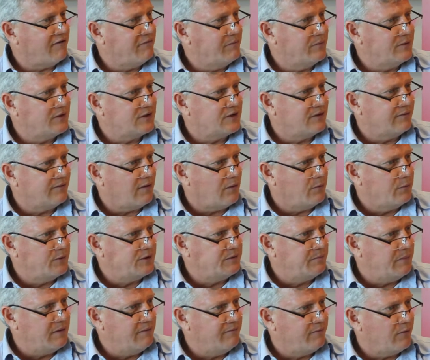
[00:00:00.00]
governments have
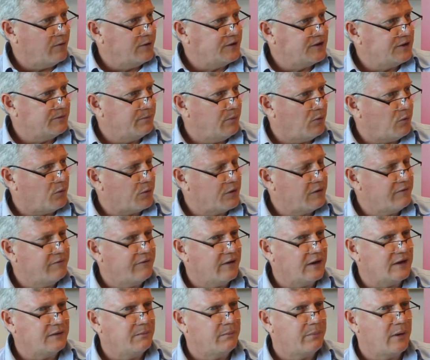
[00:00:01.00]
always been very
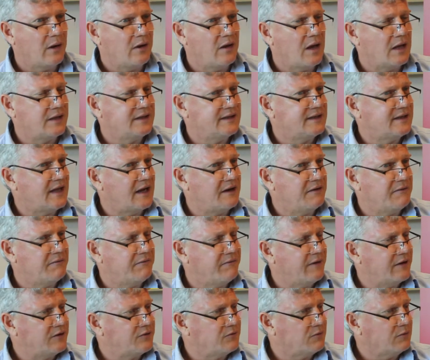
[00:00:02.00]
supportive at state and
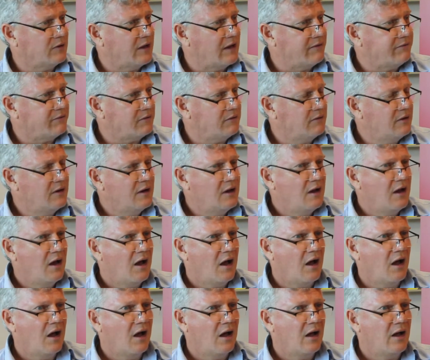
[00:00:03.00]
federal level
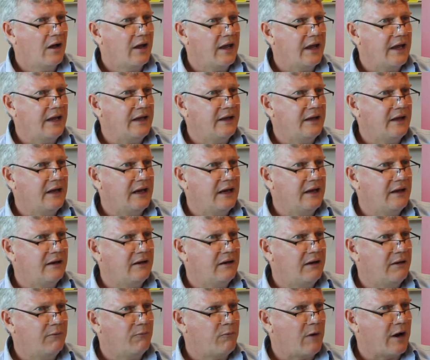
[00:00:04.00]

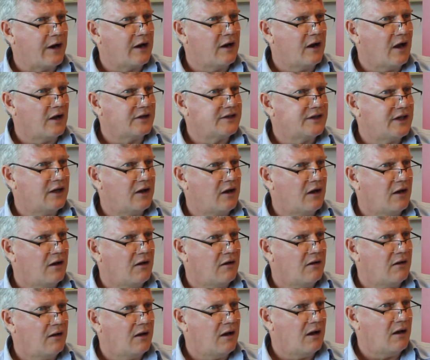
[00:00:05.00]
in recognising
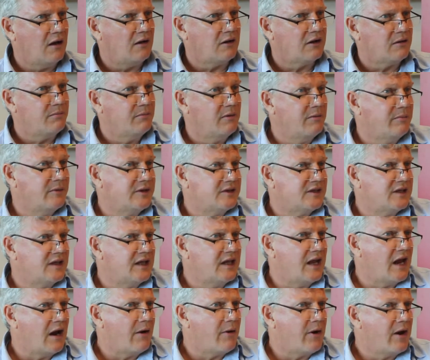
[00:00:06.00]
our commitments
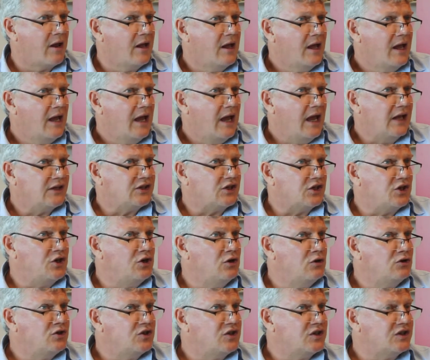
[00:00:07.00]
in the area. It's a
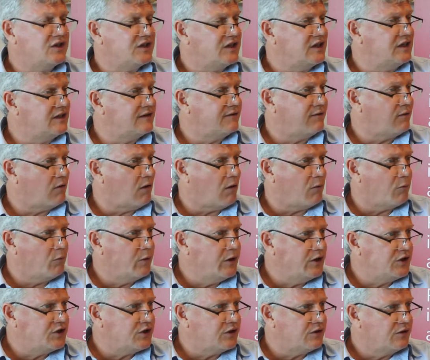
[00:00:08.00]
huge disease for our
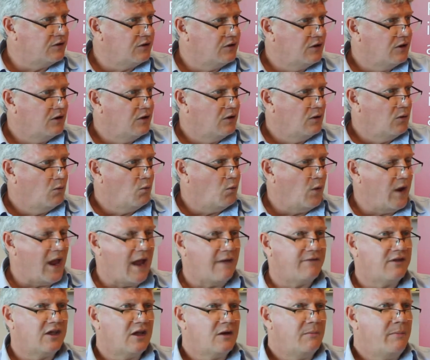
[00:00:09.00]
region. We
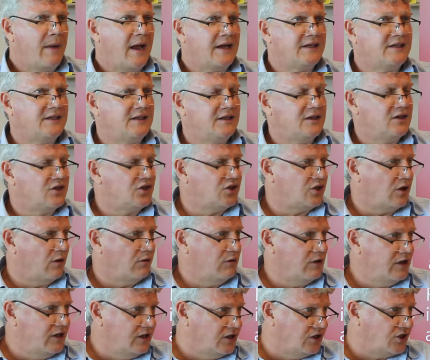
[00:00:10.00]
have the capacity to
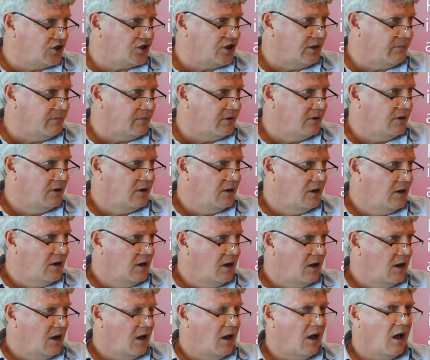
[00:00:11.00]
show leadership.
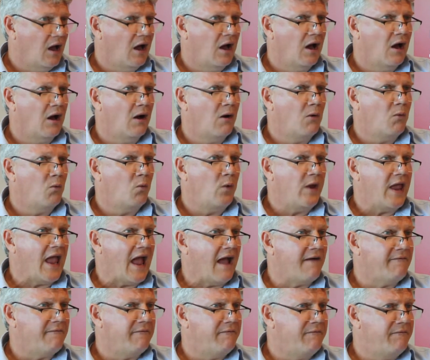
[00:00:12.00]
We
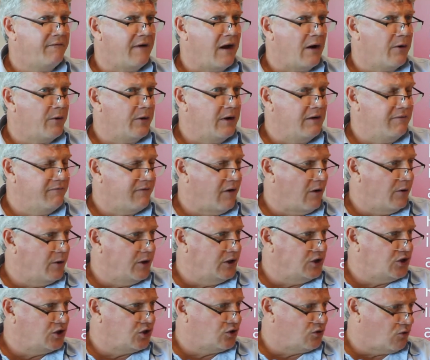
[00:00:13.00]
have very,
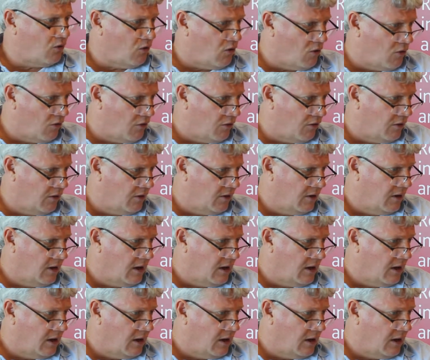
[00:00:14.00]
very strong